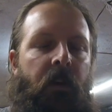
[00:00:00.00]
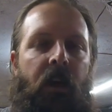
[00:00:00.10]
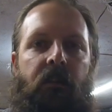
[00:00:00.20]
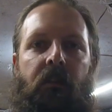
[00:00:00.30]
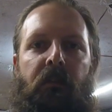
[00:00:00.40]

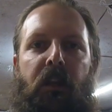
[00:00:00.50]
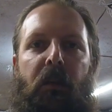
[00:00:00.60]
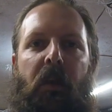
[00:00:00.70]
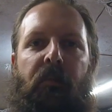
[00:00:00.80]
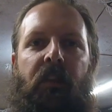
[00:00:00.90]
As you've seen
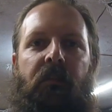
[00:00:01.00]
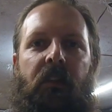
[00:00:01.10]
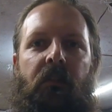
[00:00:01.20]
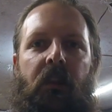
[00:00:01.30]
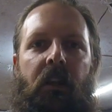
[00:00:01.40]
in my
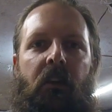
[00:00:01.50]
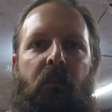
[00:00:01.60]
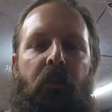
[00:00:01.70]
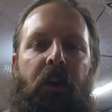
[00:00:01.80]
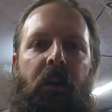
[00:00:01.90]
previous video,
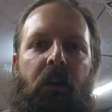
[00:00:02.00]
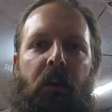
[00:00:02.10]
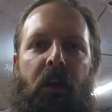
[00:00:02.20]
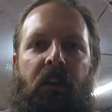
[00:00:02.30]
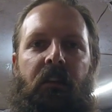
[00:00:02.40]
I'm working on
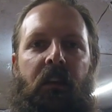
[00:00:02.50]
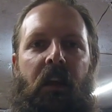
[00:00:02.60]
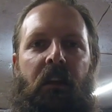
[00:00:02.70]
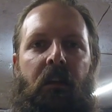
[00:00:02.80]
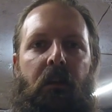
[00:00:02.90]
a
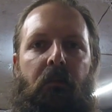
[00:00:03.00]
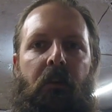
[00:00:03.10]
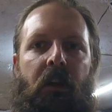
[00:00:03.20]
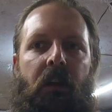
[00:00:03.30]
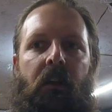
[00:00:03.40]

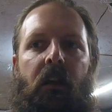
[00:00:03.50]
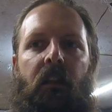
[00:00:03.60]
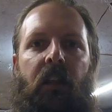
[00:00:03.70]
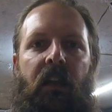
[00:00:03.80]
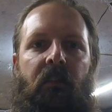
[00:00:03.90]
1993
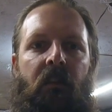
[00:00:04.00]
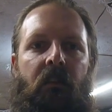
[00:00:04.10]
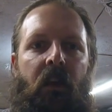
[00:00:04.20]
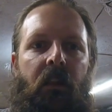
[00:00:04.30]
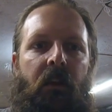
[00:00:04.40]

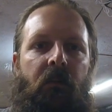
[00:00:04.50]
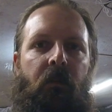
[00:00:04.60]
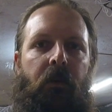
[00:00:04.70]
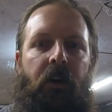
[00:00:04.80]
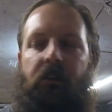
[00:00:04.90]
Lexus
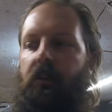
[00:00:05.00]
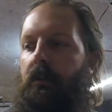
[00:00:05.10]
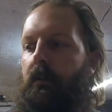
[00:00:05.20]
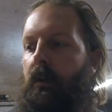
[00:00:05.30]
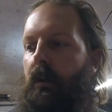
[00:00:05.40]

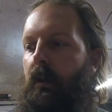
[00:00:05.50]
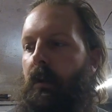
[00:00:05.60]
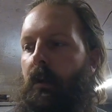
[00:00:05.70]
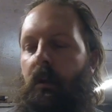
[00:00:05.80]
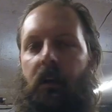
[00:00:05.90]
LS400.
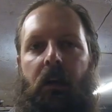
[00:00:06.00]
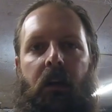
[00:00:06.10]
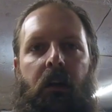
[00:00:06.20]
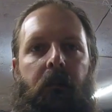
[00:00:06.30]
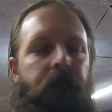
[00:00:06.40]

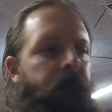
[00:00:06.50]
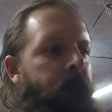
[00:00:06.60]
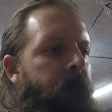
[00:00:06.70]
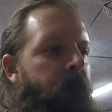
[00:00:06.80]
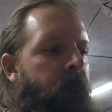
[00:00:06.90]

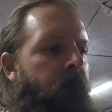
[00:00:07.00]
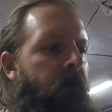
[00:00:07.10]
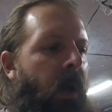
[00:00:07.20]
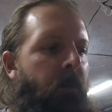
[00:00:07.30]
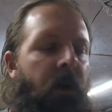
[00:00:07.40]

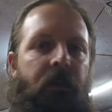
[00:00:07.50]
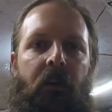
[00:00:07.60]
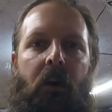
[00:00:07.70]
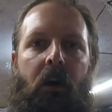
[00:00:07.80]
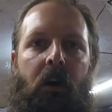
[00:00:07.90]
I bought
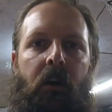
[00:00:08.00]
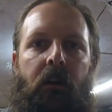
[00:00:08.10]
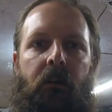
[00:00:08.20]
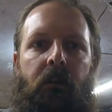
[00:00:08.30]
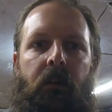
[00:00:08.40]
the
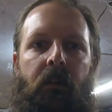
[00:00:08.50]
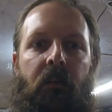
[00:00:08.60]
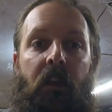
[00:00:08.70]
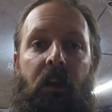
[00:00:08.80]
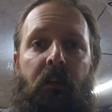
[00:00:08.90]
car
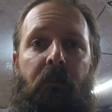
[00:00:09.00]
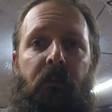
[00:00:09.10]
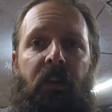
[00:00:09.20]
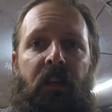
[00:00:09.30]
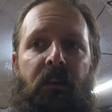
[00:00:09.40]
sitting for
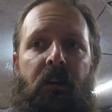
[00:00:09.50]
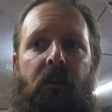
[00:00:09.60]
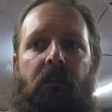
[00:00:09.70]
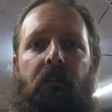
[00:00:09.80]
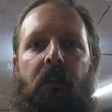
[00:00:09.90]
10
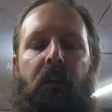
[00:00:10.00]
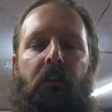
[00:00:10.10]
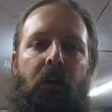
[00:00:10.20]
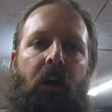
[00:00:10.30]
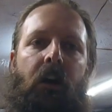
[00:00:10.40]
years in a
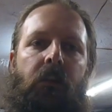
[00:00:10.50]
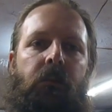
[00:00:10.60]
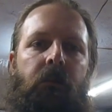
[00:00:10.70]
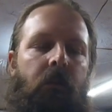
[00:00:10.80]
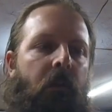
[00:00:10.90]
garage.
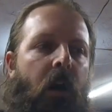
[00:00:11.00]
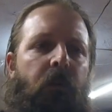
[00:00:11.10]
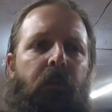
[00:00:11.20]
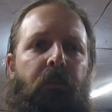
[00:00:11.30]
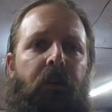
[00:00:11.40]
The car
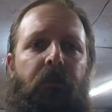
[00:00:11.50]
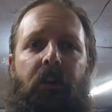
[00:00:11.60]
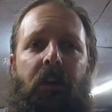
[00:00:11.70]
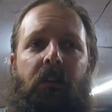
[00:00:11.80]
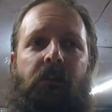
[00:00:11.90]
was in
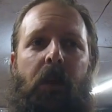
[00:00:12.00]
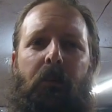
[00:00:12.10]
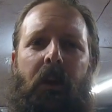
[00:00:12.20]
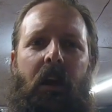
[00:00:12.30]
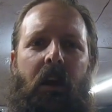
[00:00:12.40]
pretty good shape
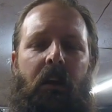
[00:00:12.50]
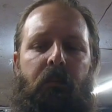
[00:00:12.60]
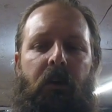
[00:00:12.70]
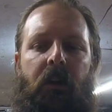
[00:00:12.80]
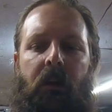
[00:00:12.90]
when I got it,
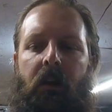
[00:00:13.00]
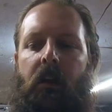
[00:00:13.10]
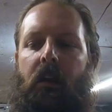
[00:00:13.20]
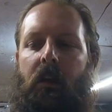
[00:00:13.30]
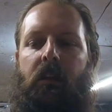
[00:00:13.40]
but
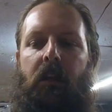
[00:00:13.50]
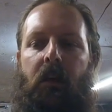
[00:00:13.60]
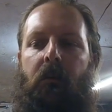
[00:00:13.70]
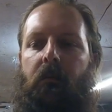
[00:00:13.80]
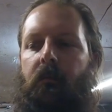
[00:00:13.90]
you
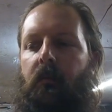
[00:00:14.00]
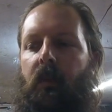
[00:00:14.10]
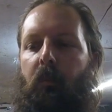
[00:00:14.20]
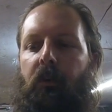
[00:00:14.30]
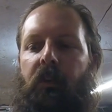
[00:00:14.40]
know,
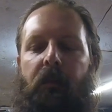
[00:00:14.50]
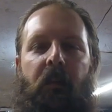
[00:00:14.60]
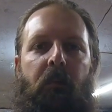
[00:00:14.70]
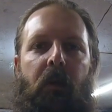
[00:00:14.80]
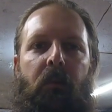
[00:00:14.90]
the more time
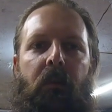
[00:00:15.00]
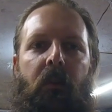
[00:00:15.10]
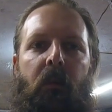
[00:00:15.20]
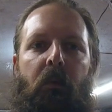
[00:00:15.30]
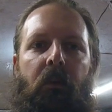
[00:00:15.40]
you spend with
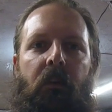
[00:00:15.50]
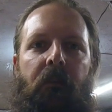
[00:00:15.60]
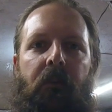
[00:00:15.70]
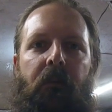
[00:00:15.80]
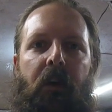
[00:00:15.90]
it, the more
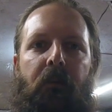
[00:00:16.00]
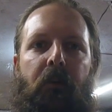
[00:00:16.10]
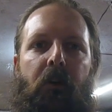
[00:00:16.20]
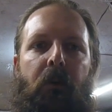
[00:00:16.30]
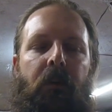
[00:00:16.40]
stuff you find
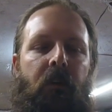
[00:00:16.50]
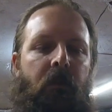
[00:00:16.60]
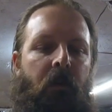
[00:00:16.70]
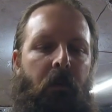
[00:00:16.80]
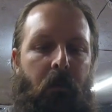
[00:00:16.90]
wrong with it.
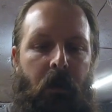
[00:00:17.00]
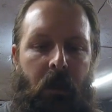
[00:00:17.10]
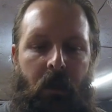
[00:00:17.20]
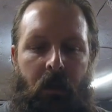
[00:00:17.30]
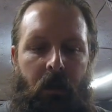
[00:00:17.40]
So
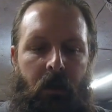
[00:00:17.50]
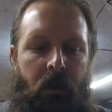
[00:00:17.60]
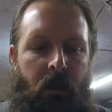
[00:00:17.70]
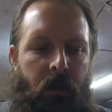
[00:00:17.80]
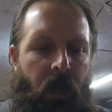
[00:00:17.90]

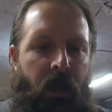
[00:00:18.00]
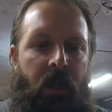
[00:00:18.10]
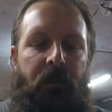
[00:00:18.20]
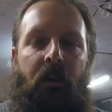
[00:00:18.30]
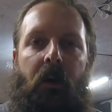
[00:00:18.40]
I
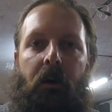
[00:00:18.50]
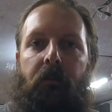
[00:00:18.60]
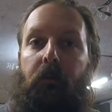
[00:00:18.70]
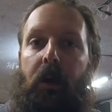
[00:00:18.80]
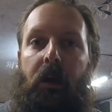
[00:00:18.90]
got the car to
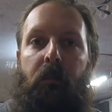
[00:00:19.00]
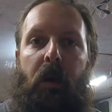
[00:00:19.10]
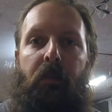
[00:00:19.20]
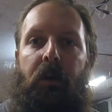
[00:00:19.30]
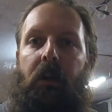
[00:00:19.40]
run
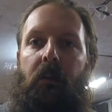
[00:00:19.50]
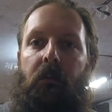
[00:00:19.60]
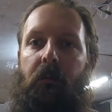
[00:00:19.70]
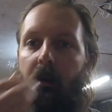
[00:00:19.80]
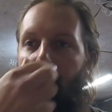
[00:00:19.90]
by putting a
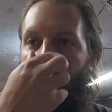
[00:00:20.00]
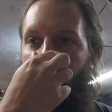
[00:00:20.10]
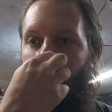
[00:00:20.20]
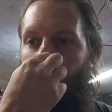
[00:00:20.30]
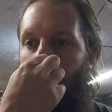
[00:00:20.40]
new fuel pump
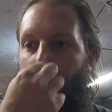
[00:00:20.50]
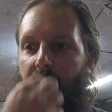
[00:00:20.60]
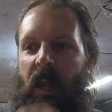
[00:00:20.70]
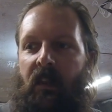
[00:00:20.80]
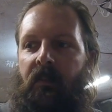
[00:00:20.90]
in it,
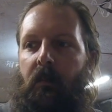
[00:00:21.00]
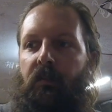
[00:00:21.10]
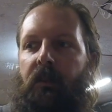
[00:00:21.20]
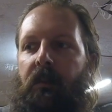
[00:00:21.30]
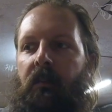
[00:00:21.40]
as the
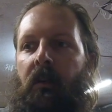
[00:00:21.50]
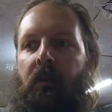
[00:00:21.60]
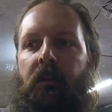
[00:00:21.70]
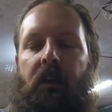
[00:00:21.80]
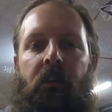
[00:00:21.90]
previous
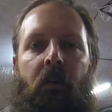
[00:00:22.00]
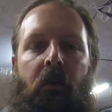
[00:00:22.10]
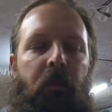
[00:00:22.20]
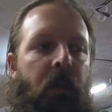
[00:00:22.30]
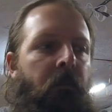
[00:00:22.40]
owner had
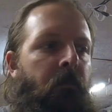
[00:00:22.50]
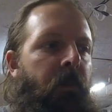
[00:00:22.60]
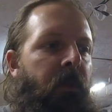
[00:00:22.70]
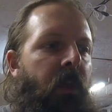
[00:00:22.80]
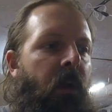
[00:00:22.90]
told me,
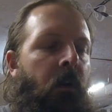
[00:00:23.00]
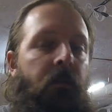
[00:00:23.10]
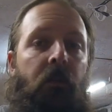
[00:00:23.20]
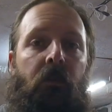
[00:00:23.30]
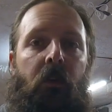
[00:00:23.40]
but they
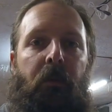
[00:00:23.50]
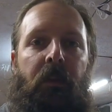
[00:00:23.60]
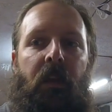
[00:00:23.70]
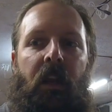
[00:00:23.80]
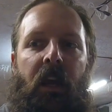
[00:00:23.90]
also told me
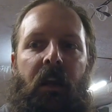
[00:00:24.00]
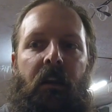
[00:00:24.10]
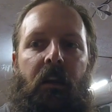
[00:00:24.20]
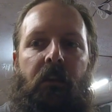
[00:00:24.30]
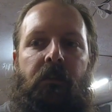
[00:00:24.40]
that it had
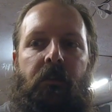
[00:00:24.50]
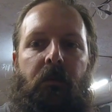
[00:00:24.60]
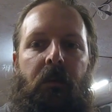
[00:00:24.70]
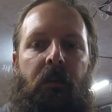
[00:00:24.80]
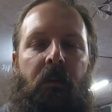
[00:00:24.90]
an issue
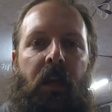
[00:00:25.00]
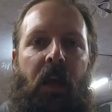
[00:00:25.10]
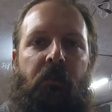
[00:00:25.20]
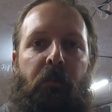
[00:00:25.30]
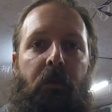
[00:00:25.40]
with the
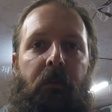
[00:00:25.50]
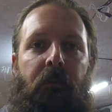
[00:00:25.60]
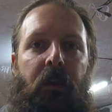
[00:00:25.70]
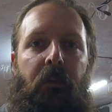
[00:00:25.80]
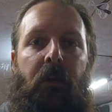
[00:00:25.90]
dashboard
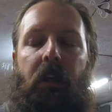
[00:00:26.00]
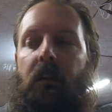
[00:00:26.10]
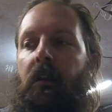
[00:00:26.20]
flickering,